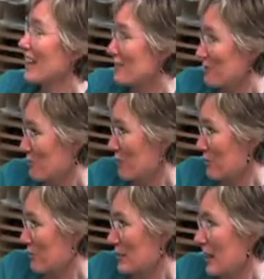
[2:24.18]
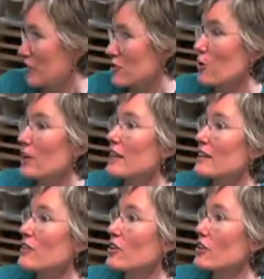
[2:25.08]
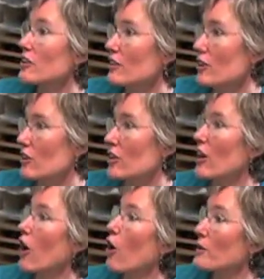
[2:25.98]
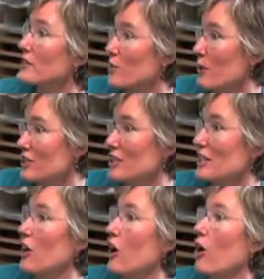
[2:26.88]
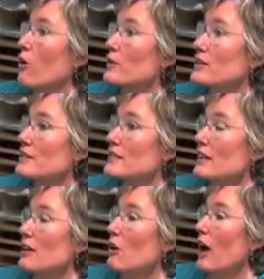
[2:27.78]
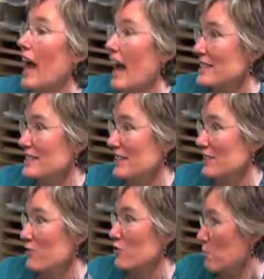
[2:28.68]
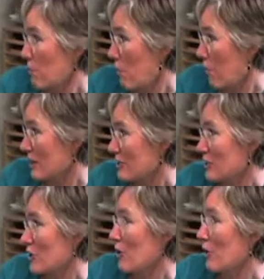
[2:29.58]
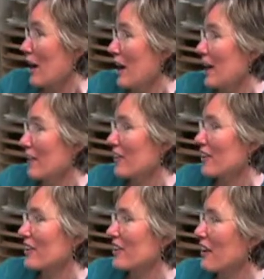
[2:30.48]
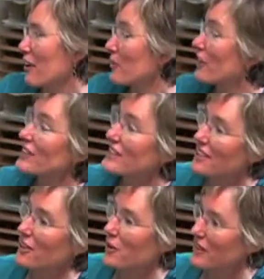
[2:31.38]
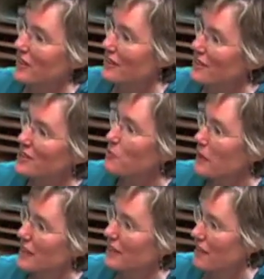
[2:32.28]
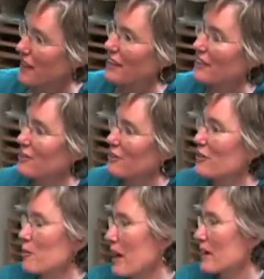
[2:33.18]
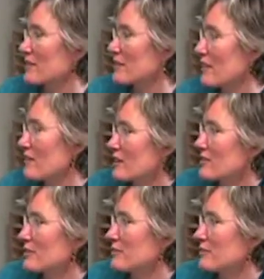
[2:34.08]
and to run with that. So they're always questioning, always asking for more. So the speed that they learn the math is a lot faster.